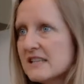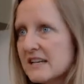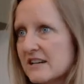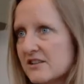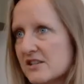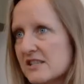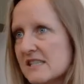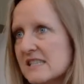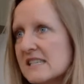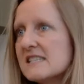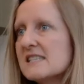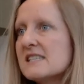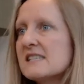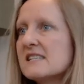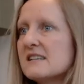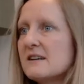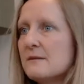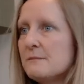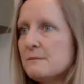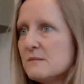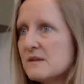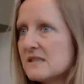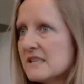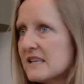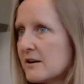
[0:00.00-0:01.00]
their
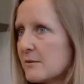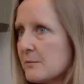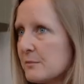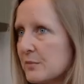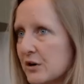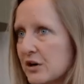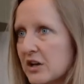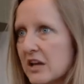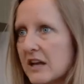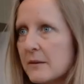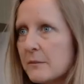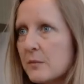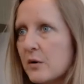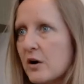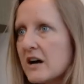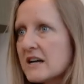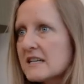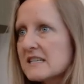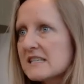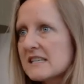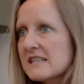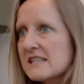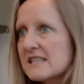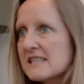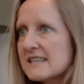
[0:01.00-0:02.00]
systems, their booking
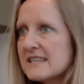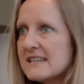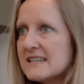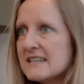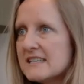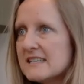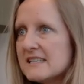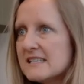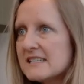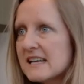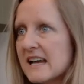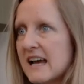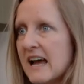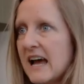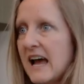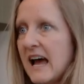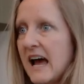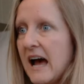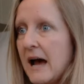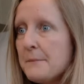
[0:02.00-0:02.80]
processes,